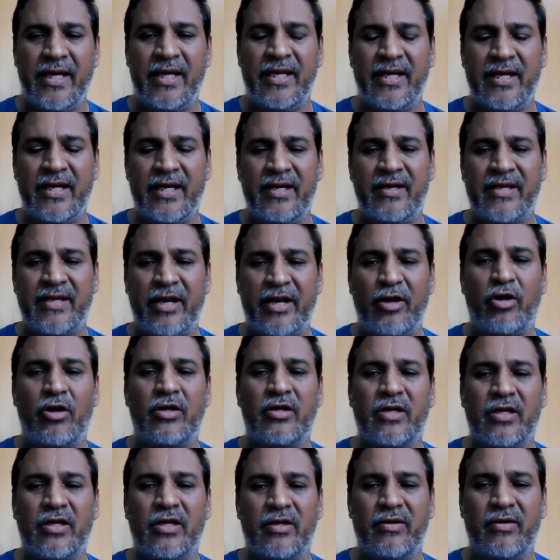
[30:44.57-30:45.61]
India
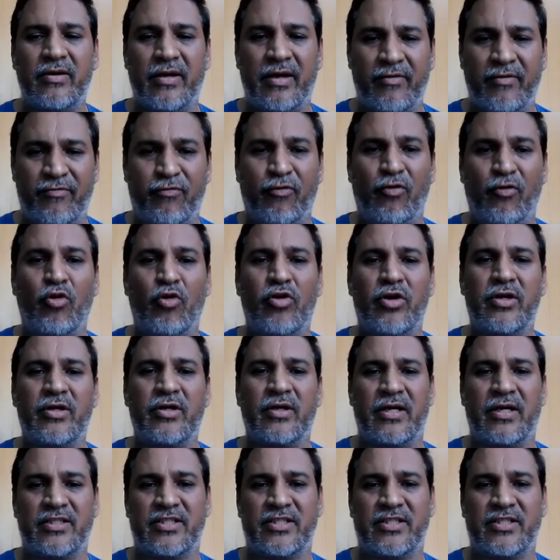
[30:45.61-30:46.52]
cannot afford